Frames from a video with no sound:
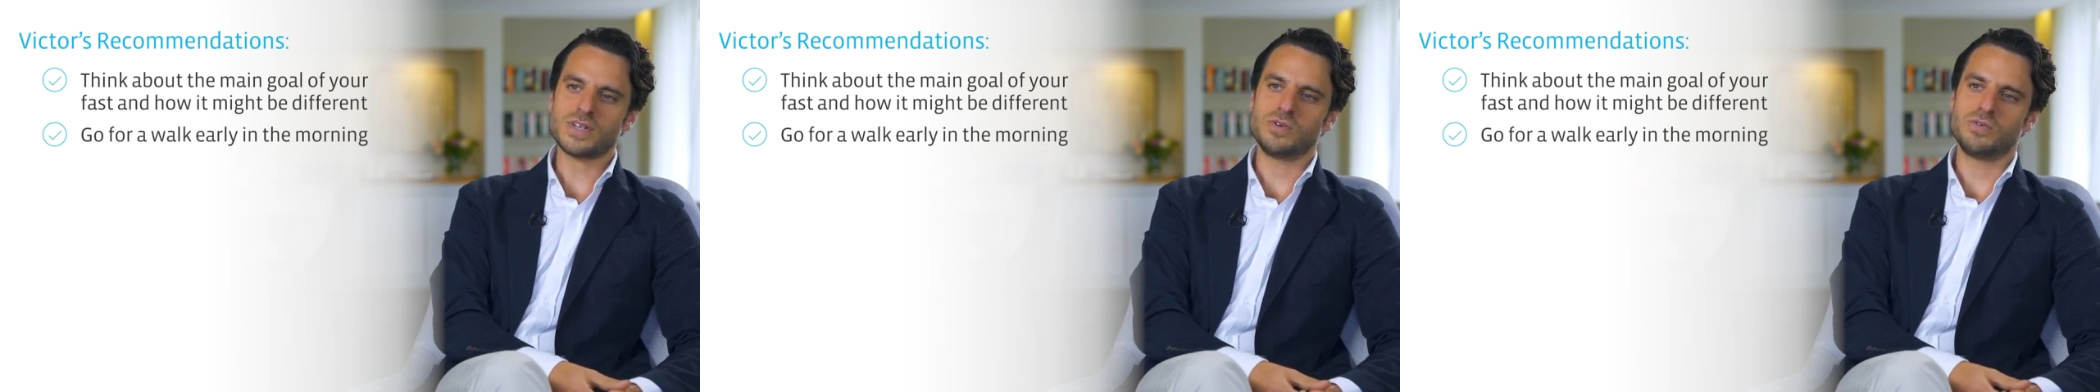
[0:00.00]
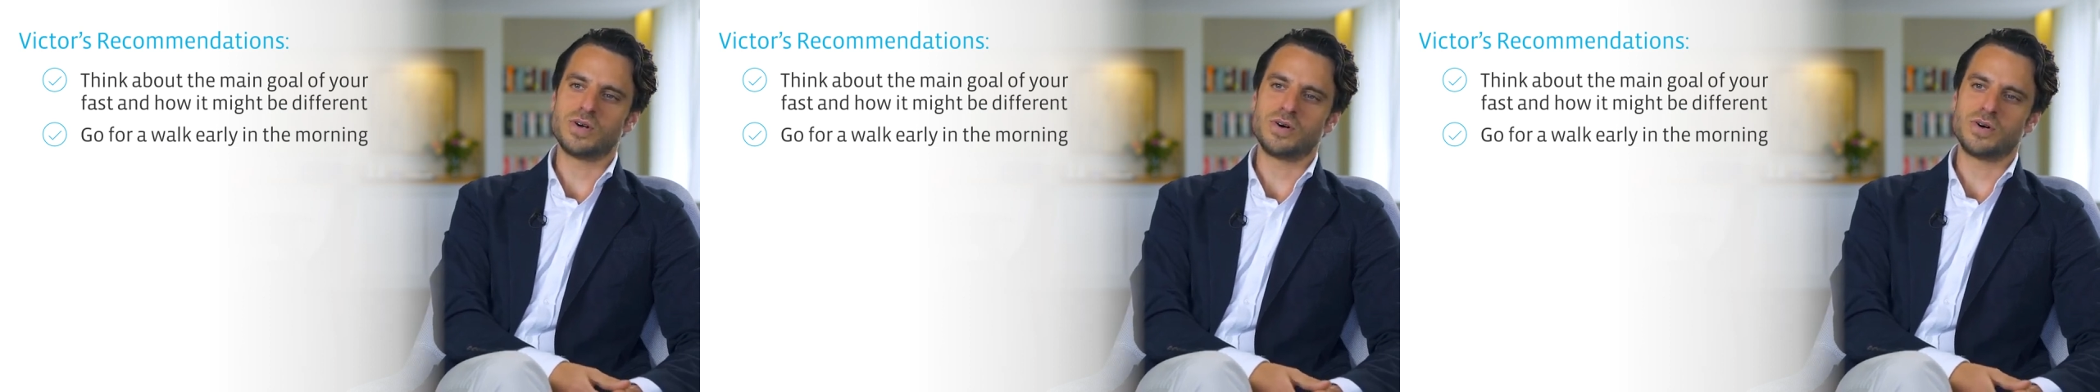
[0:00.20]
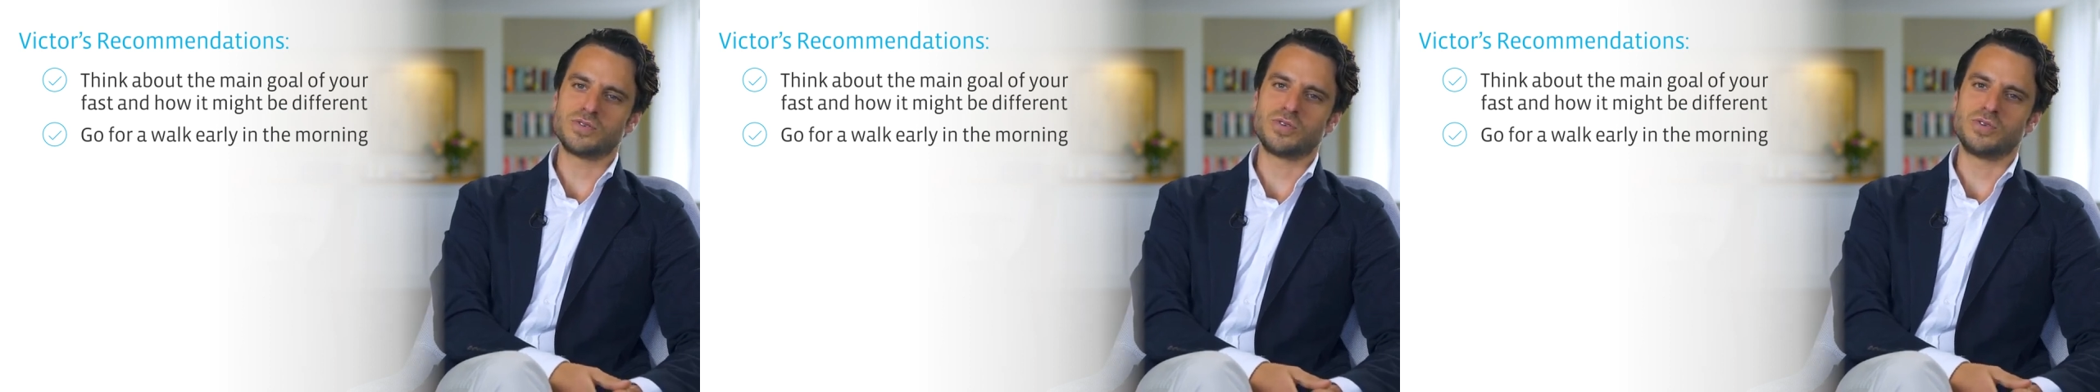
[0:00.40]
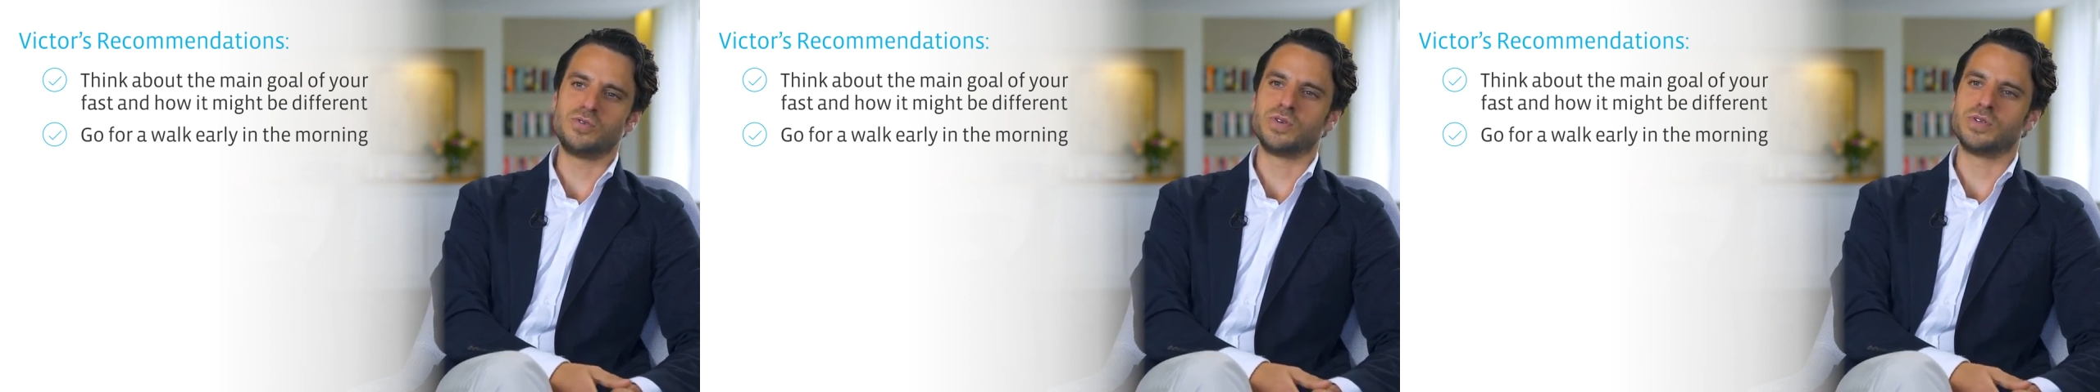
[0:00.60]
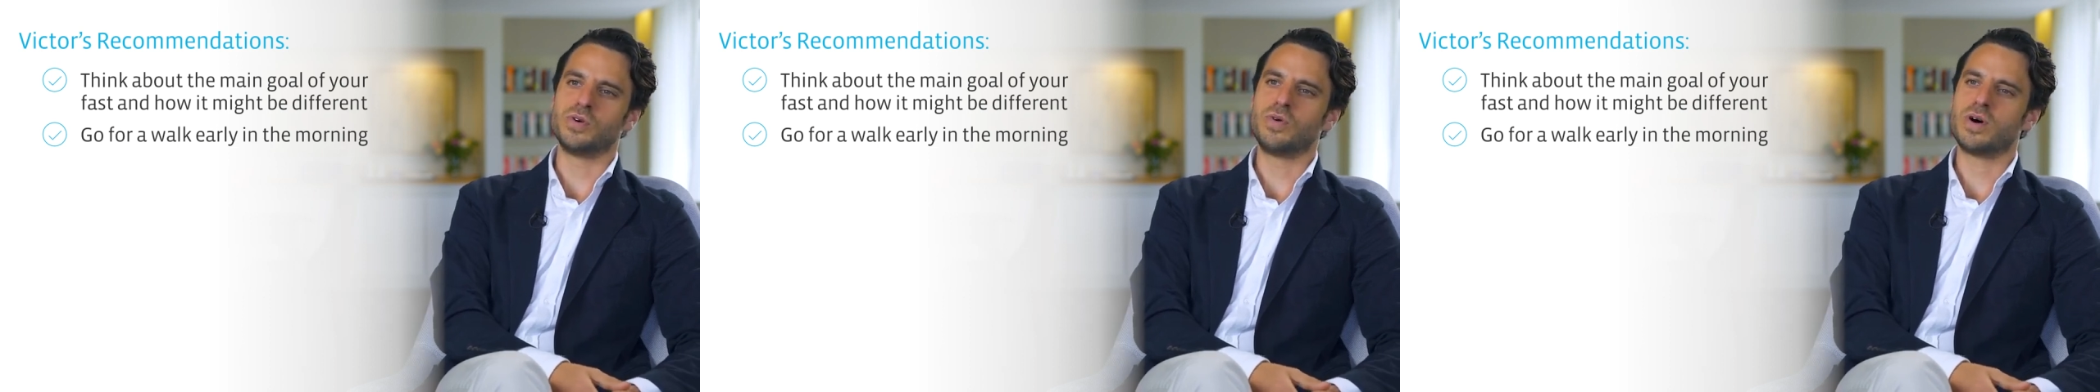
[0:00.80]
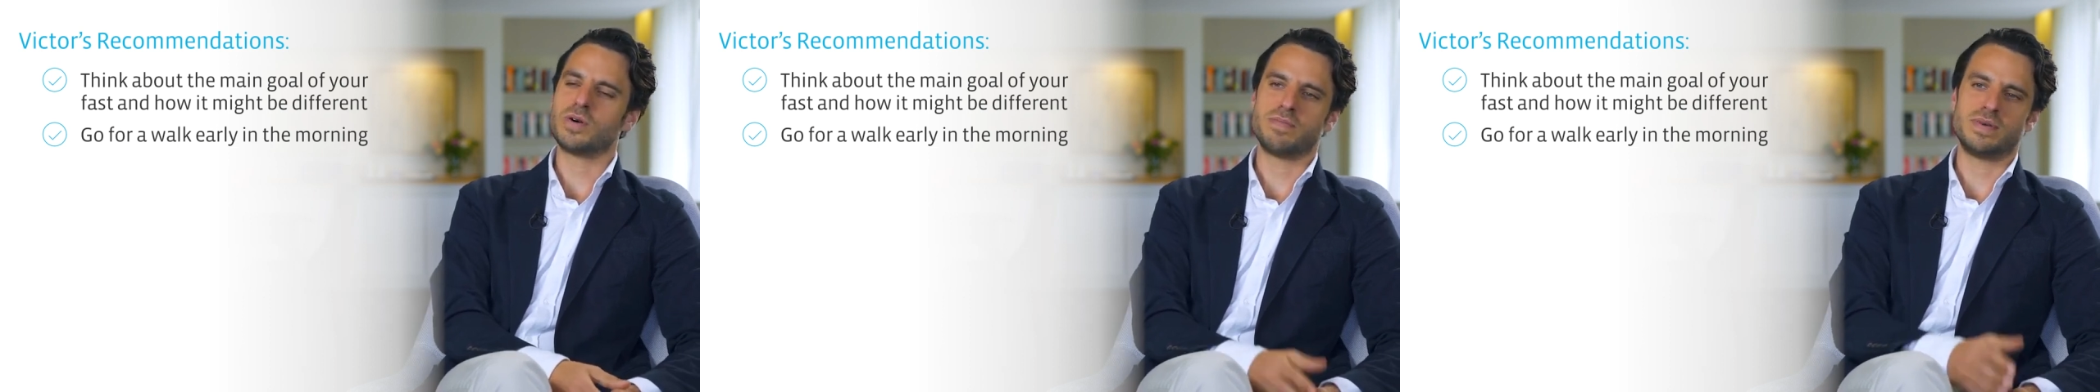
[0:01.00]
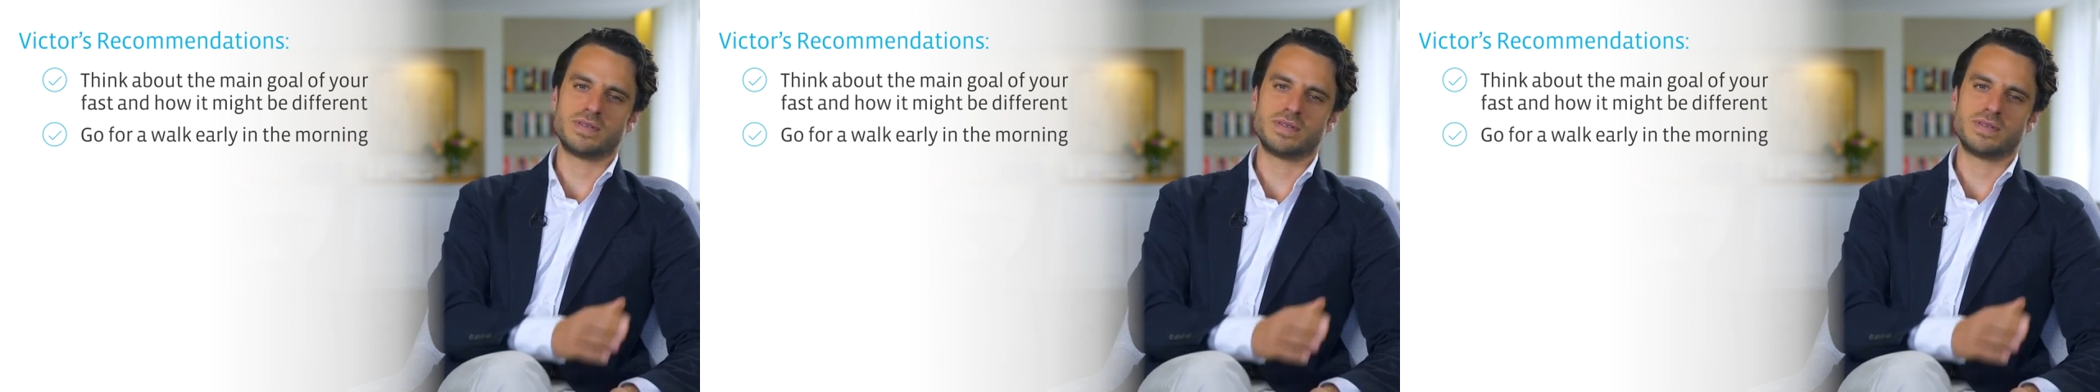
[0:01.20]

who are also doing the walk,